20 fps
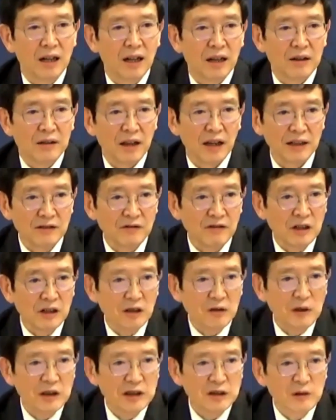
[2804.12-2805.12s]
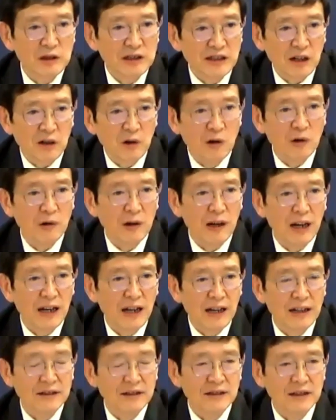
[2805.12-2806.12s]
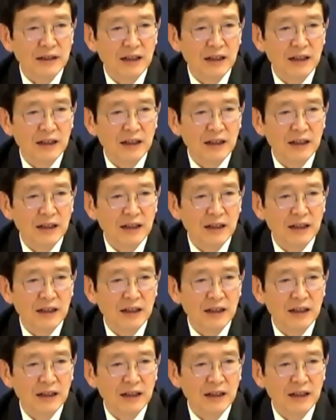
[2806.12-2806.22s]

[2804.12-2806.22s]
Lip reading: Thank you very much, Masako. And